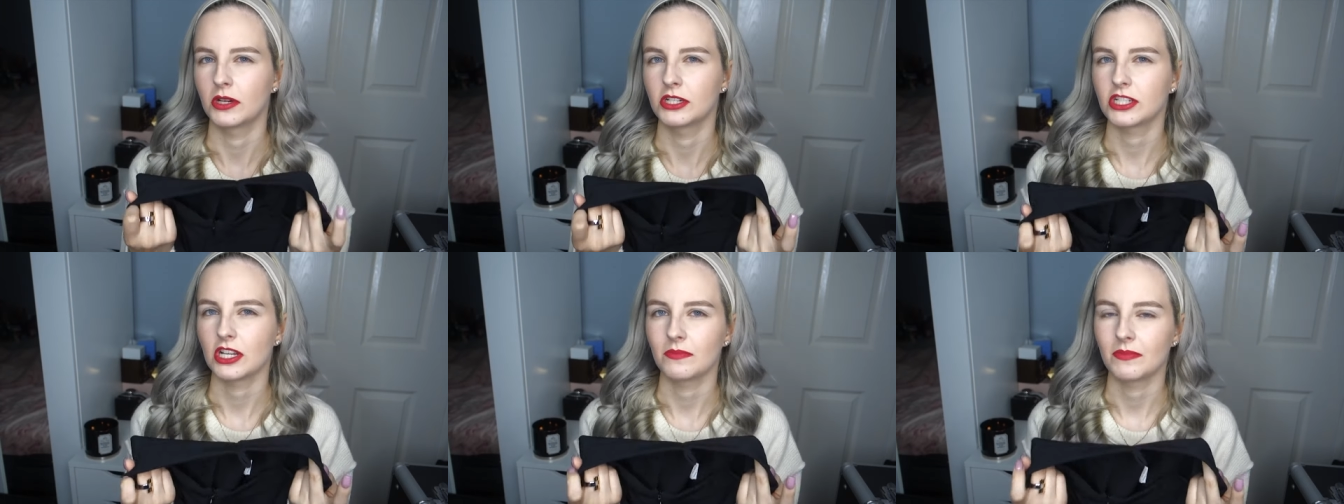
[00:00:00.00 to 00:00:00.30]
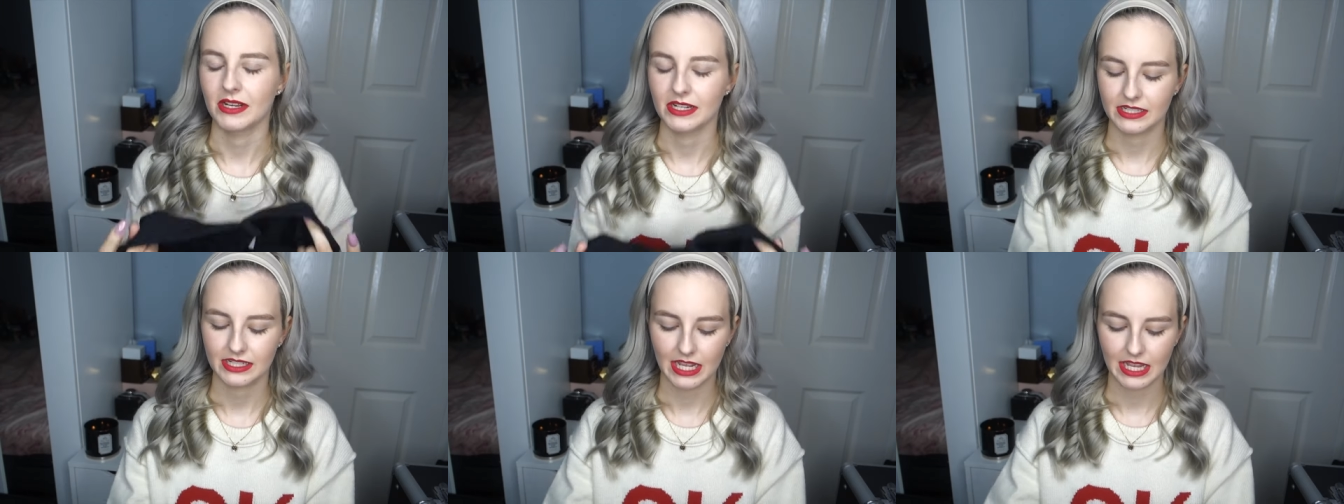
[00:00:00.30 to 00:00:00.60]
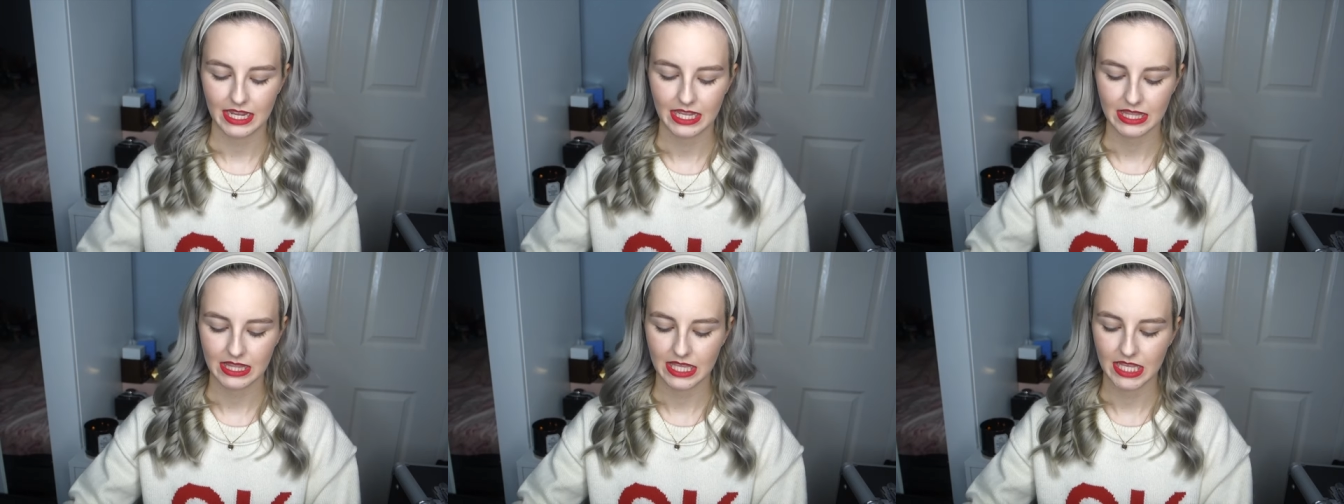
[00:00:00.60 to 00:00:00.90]
I don't mind
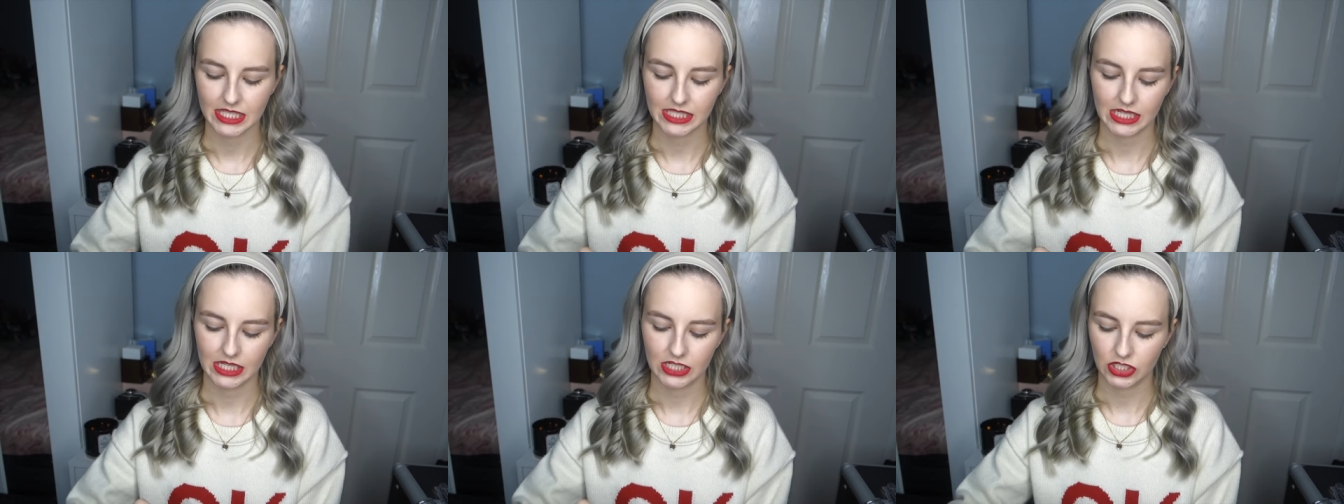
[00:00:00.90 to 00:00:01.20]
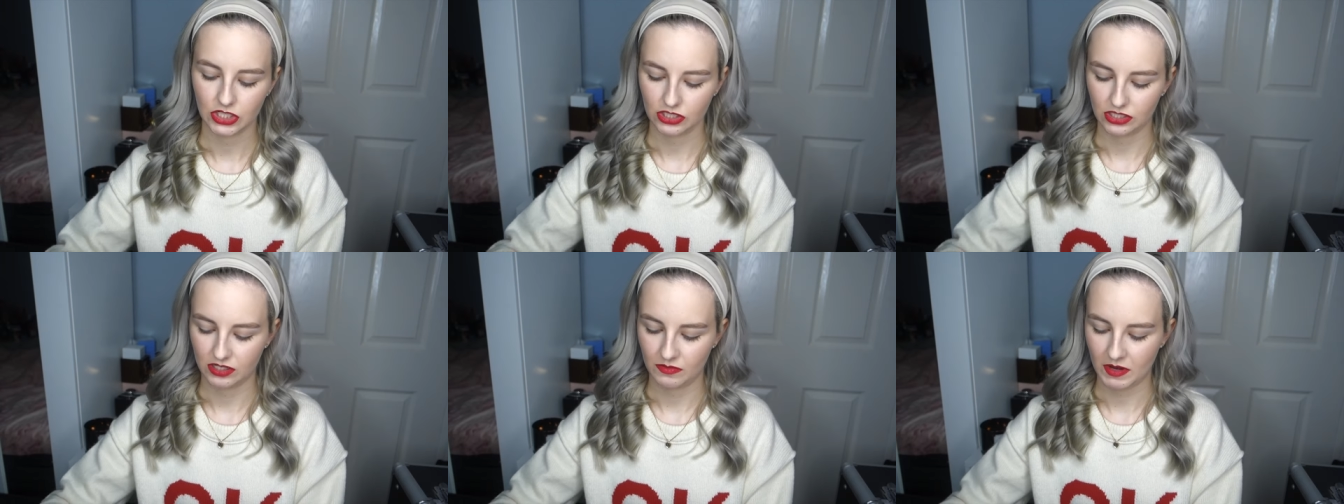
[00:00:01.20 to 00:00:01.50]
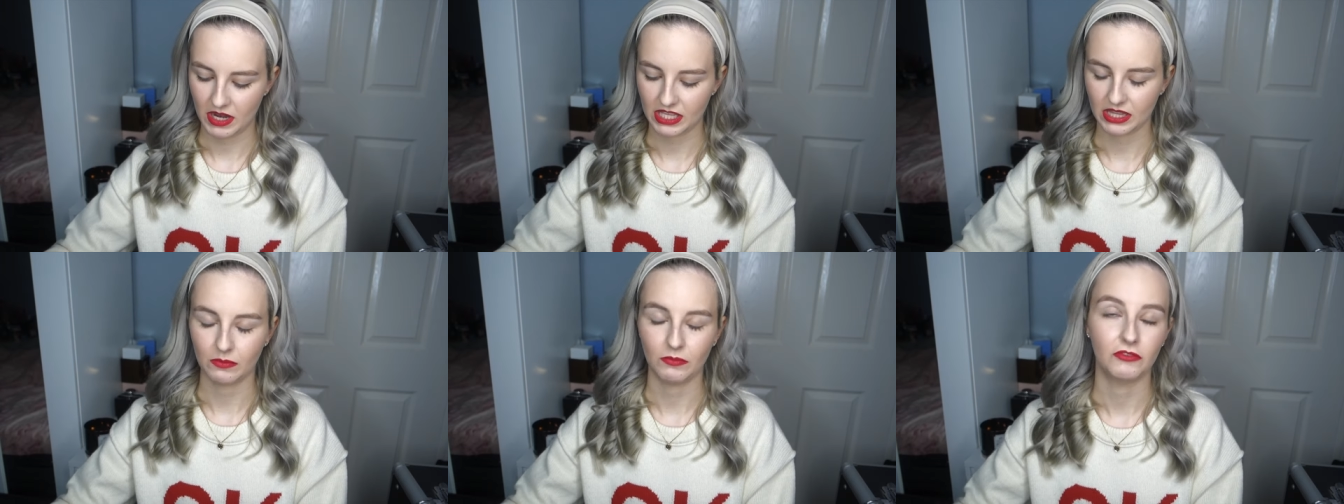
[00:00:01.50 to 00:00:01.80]
taking these in just to
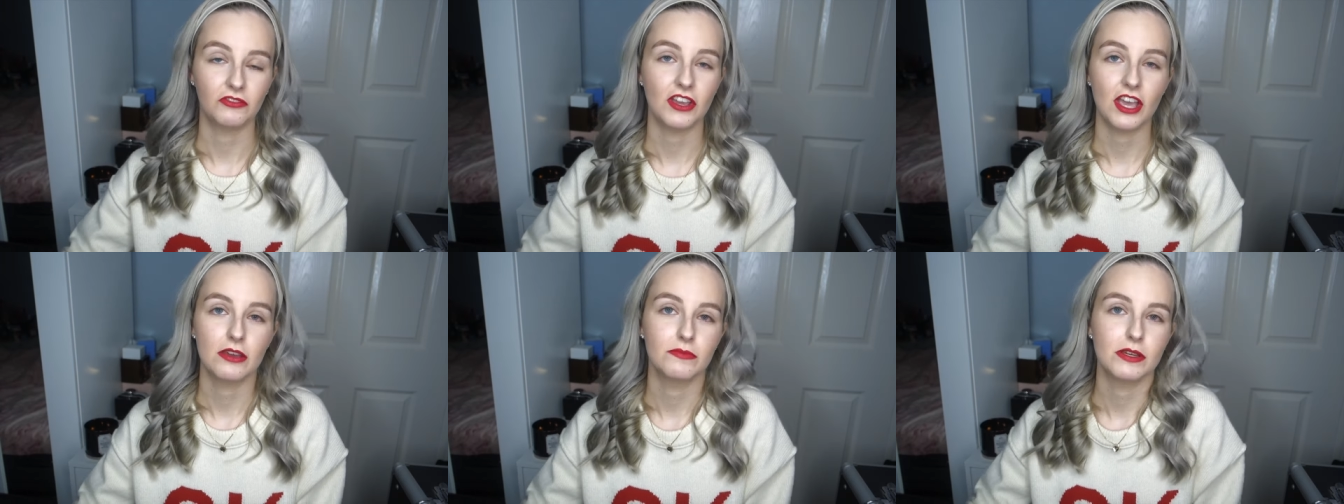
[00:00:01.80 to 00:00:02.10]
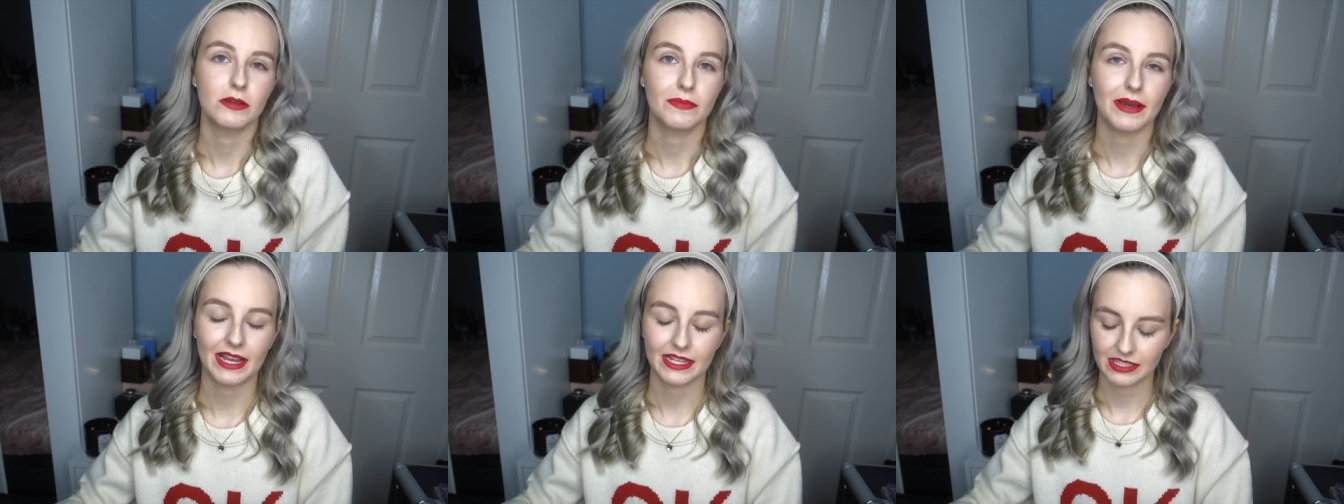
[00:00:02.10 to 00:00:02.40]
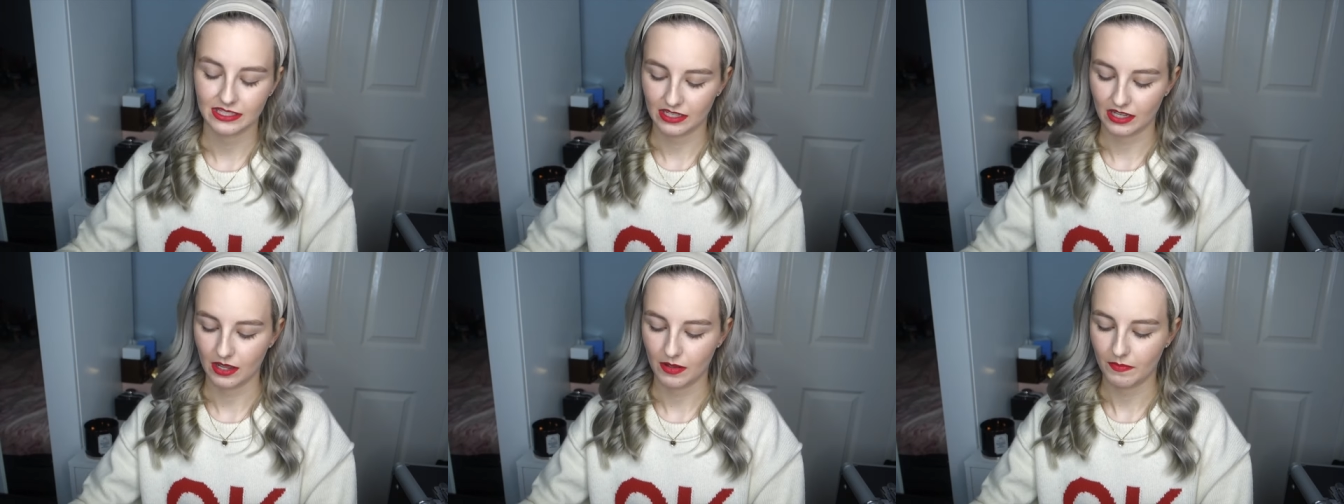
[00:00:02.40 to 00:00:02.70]
make them fit a bit
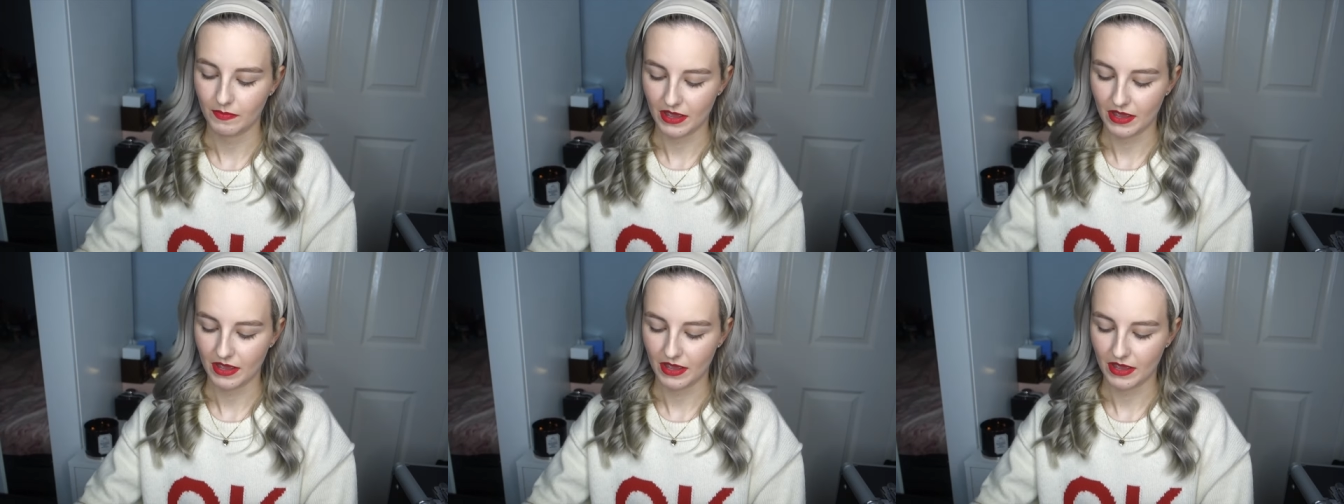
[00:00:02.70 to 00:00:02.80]
better.